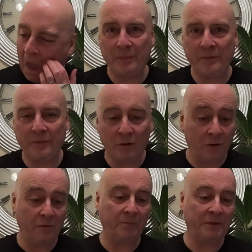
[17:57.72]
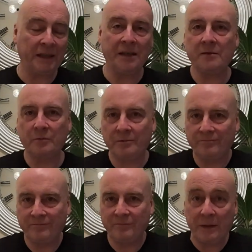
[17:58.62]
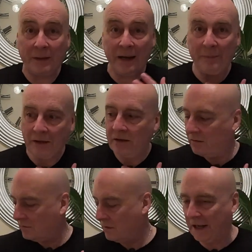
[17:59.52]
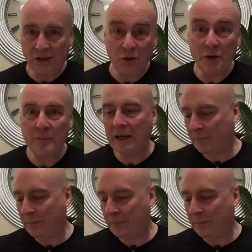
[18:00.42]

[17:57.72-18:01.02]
Before Taylor's were, in my opinion, and it's only my